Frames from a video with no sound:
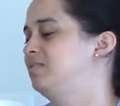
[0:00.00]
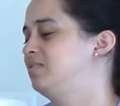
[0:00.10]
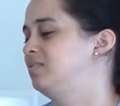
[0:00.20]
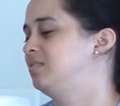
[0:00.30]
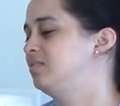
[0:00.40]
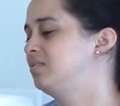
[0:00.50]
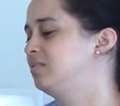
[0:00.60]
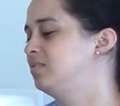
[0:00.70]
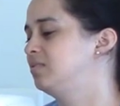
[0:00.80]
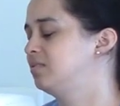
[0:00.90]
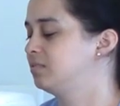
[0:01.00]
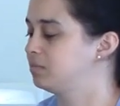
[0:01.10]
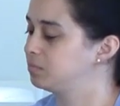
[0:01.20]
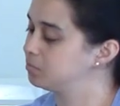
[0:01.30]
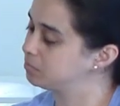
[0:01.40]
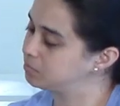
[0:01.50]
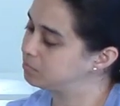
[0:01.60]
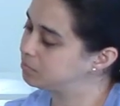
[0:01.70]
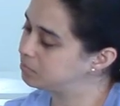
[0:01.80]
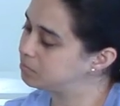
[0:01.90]

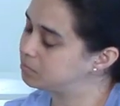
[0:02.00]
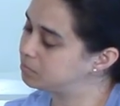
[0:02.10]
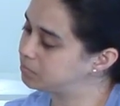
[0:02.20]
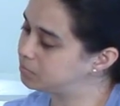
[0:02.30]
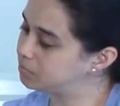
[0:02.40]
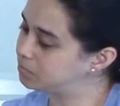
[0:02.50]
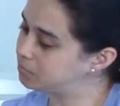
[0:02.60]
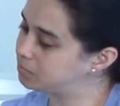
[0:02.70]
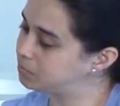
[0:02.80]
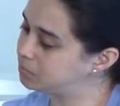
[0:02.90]
[no speech]